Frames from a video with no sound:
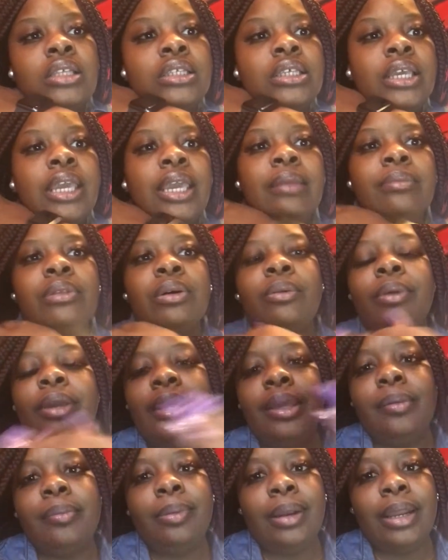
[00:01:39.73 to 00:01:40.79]
to keep the
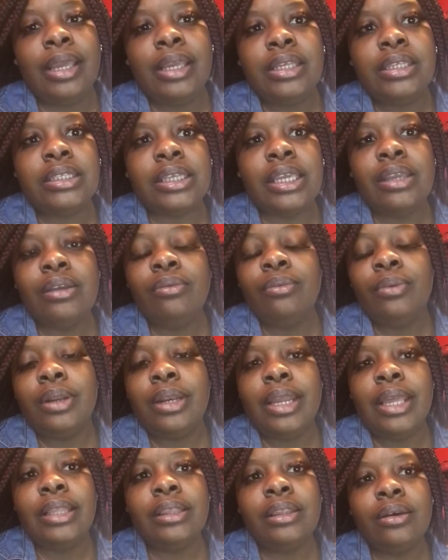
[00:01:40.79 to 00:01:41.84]
wick in place, and you will
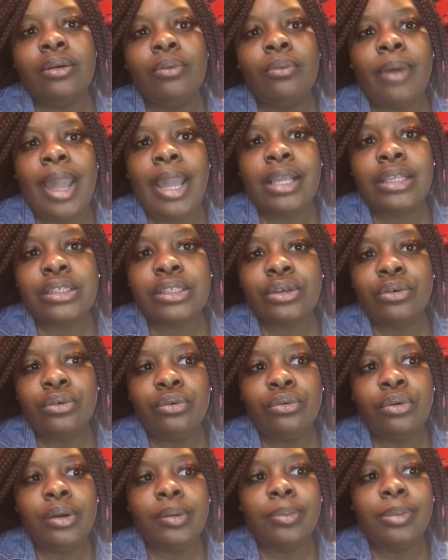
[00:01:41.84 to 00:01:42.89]
let the wax
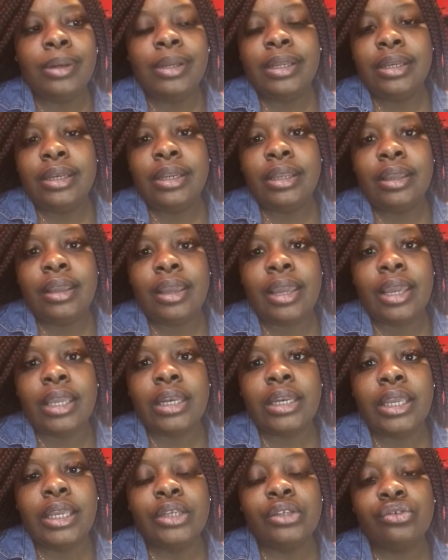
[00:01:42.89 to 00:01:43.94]
cool completely
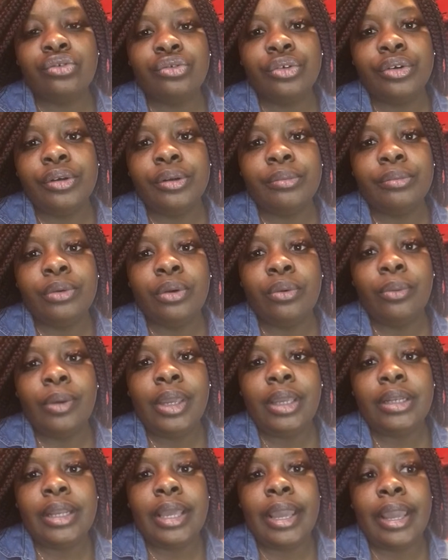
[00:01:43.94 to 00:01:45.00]
and then trim the
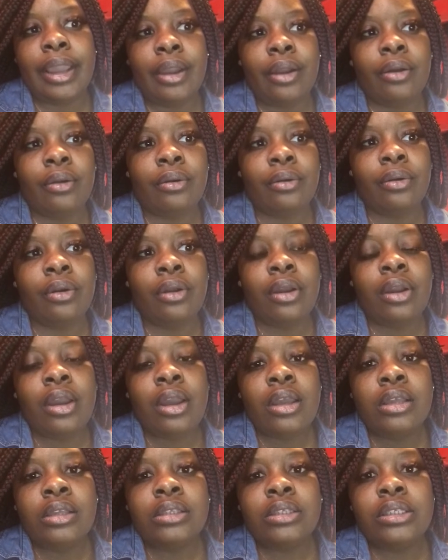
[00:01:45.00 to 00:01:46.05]
wick down
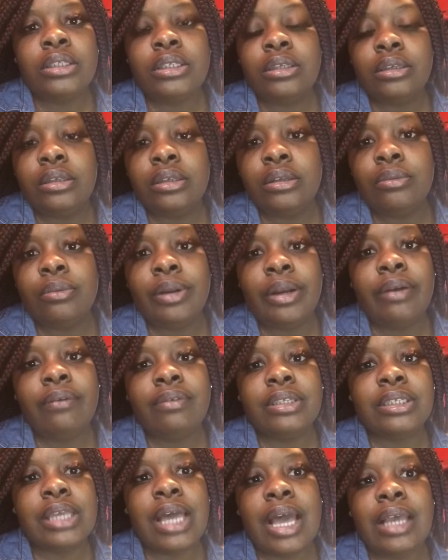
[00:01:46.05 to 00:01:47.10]
to
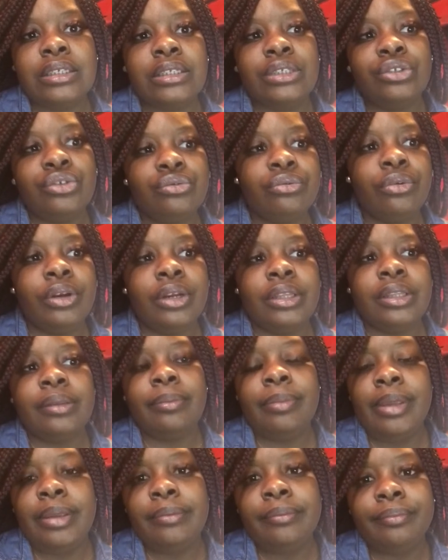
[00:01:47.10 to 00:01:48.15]
whatever size that you want it to
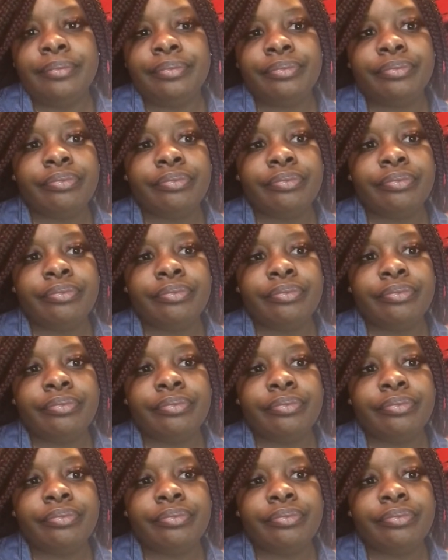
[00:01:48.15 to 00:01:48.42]
be.